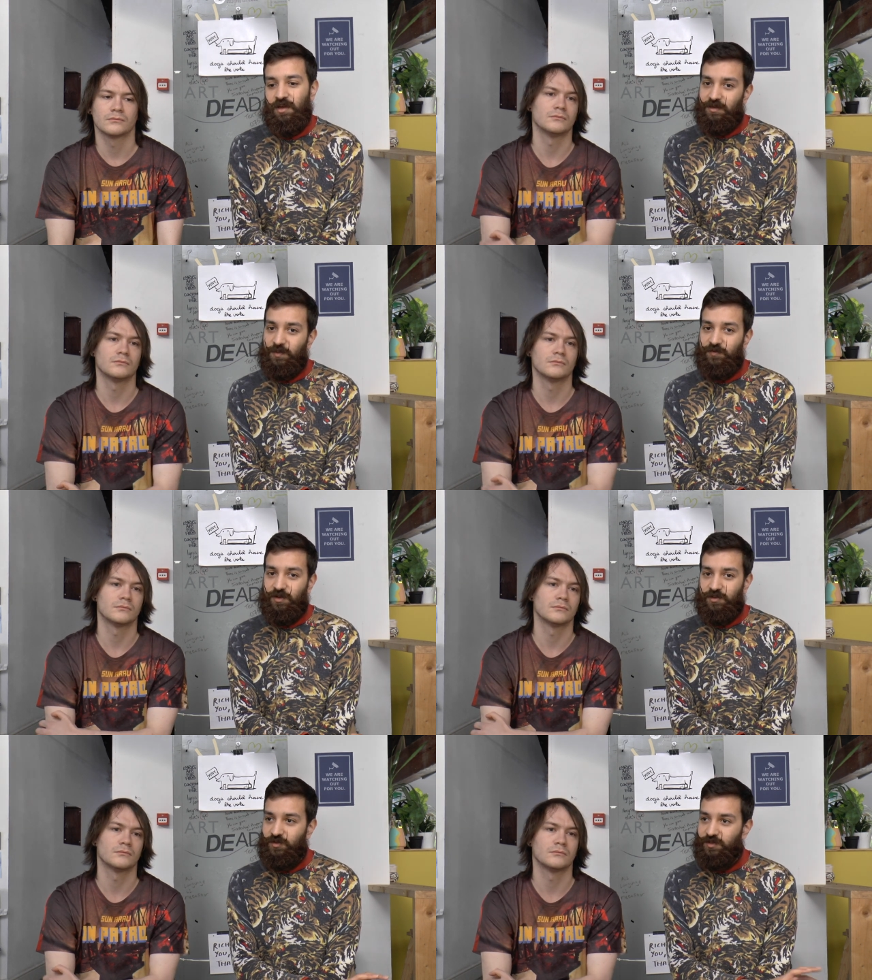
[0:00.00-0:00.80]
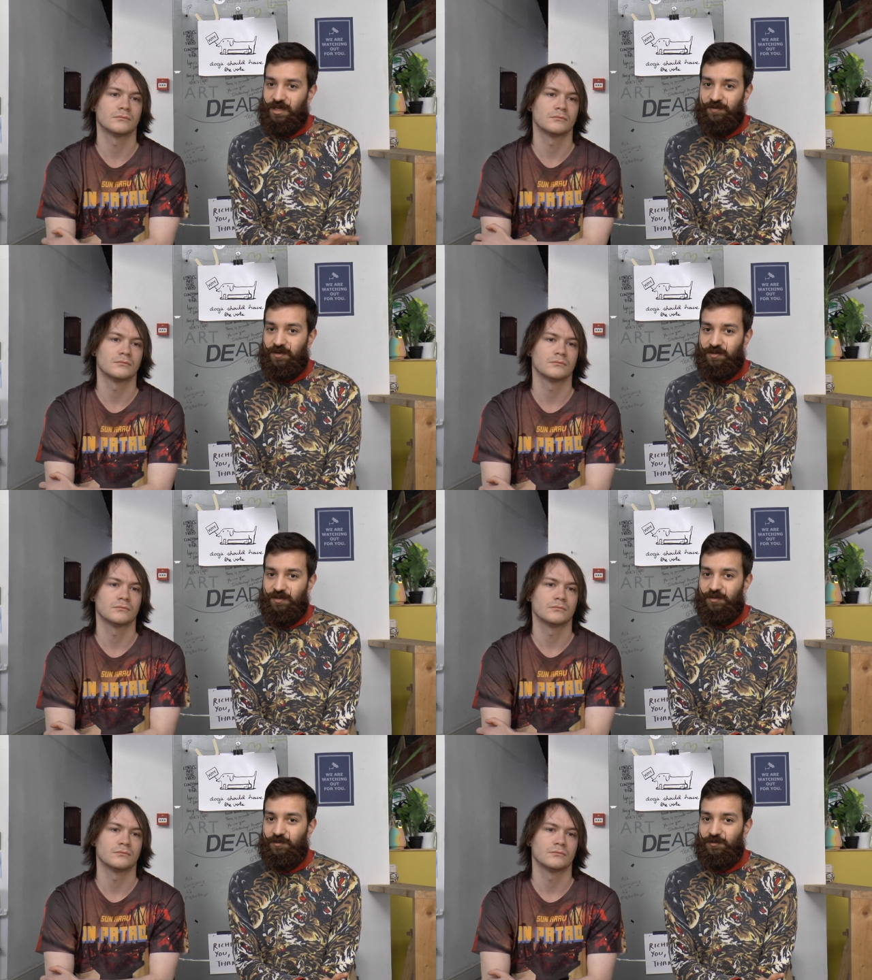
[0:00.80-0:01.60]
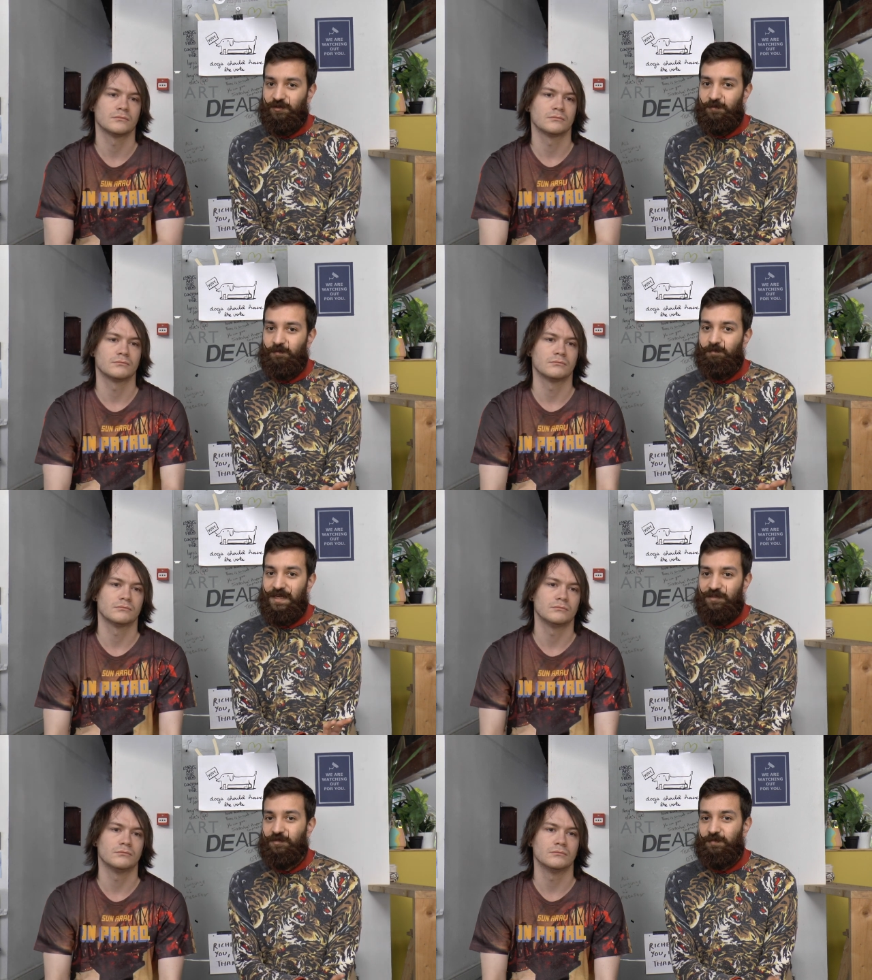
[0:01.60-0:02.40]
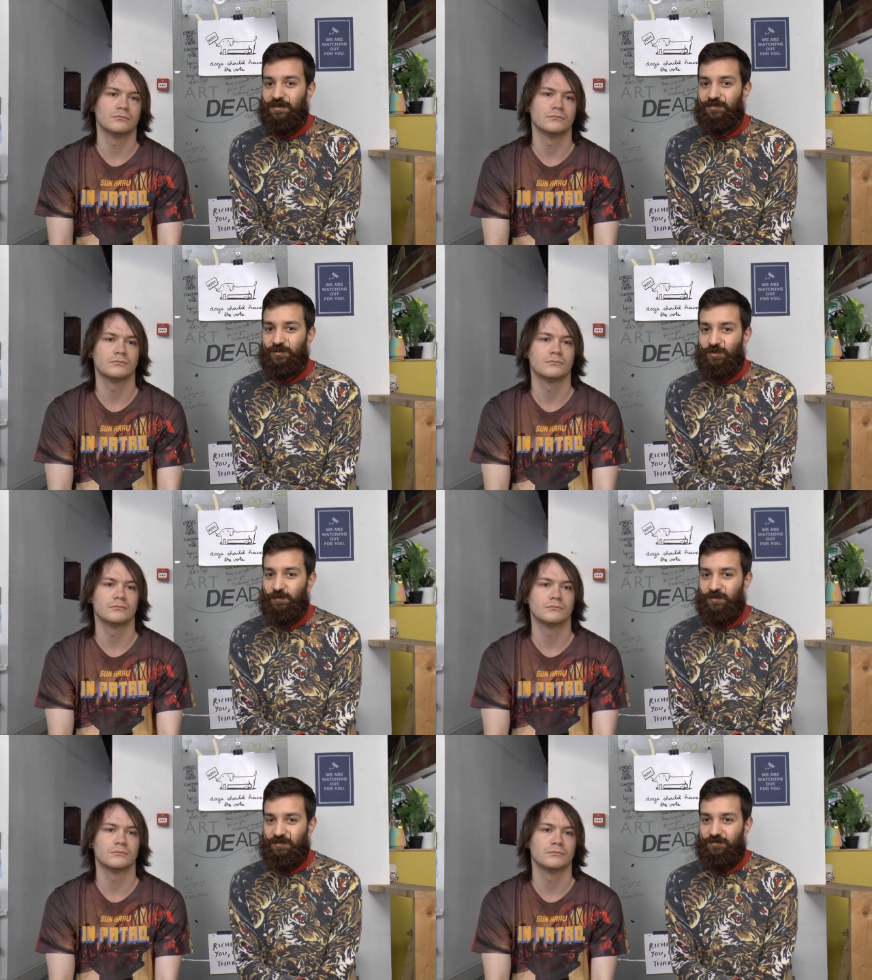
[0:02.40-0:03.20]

Speaker 1: And we've got a non-hierarchical, pizza-based corporate